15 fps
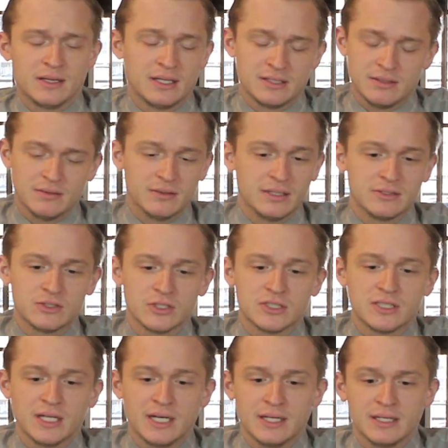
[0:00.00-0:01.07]
Let's just
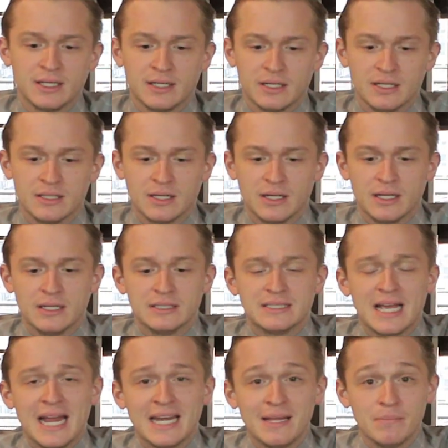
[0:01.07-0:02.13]
say that it's
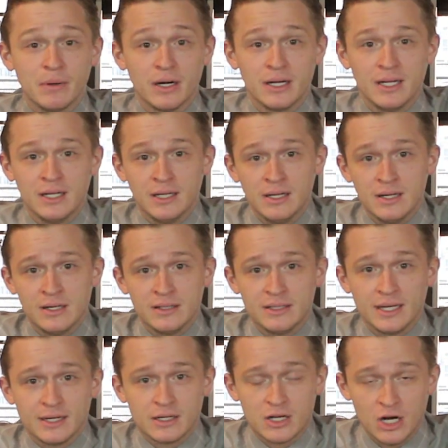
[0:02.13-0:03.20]
anybody
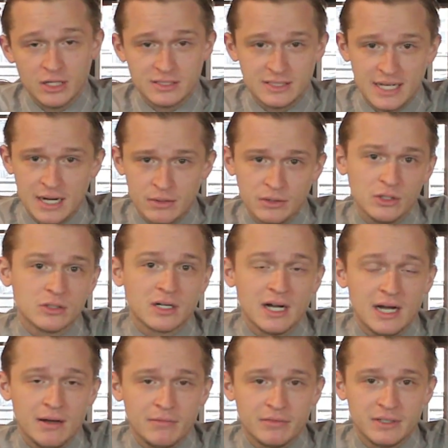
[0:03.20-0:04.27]
that cuts down your
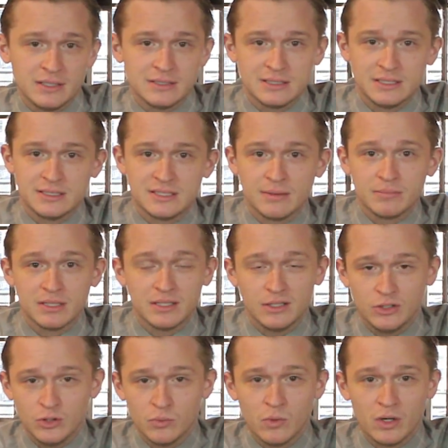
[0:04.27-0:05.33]
confidence on something that
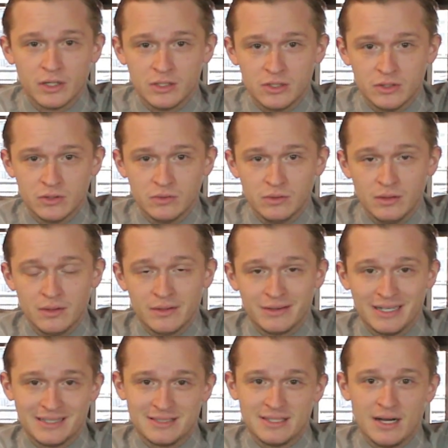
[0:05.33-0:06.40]
you want to do.
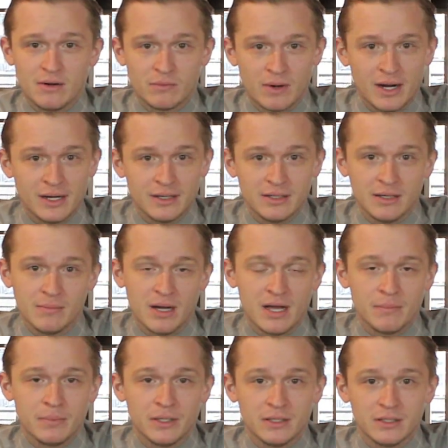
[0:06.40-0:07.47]
That's not right, in my
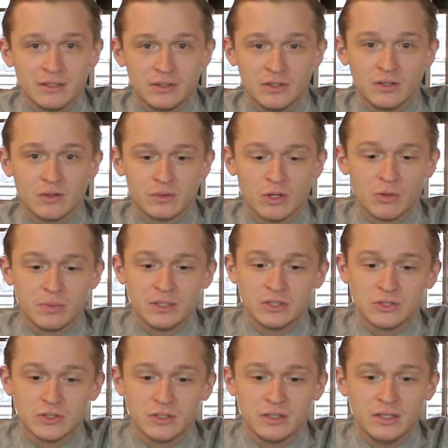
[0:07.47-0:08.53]
opinion. You know, nobody
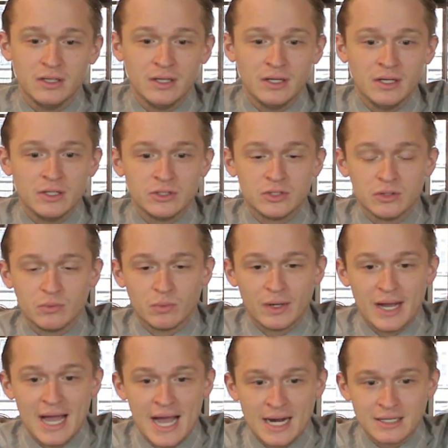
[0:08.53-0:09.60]
should
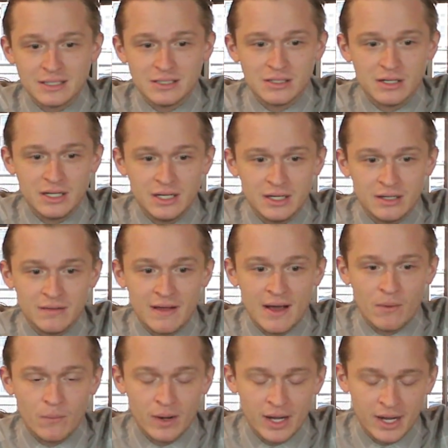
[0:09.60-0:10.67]
react in
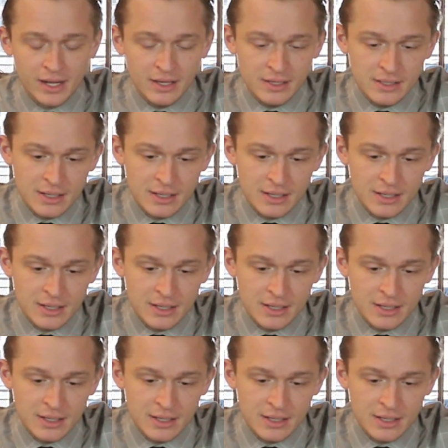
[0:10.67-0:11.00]
that way.